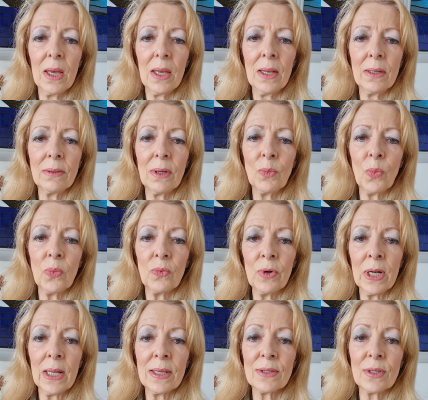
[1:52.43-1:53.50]
you uh, know,
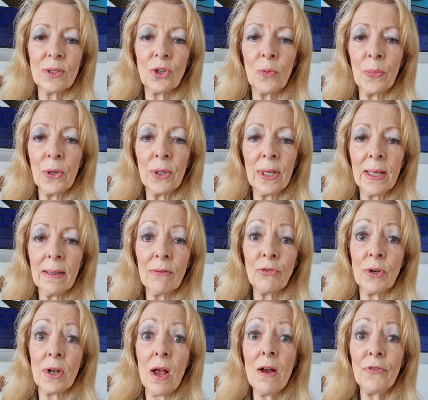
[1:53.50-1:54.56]
realize that you're burning
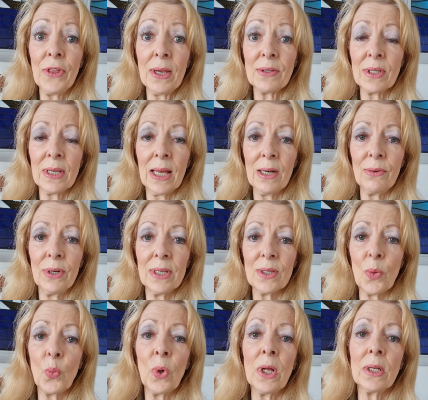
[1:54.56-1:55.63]
three and a half thousand calories,
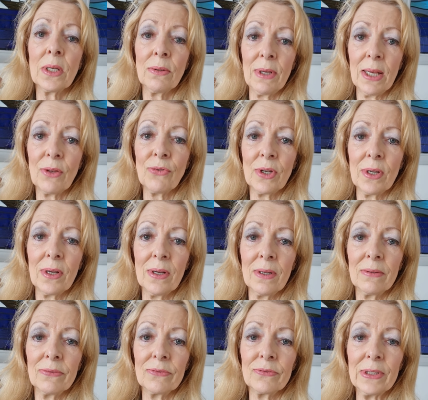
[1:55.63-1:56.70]
well, you need three and a
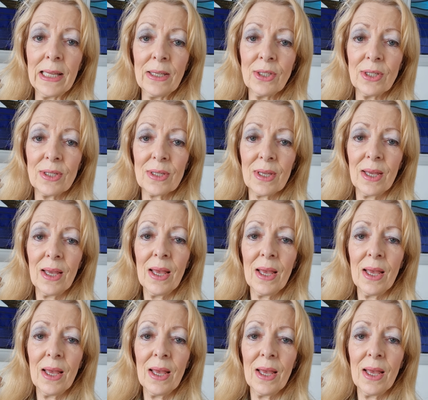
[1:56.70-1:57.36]
half liters.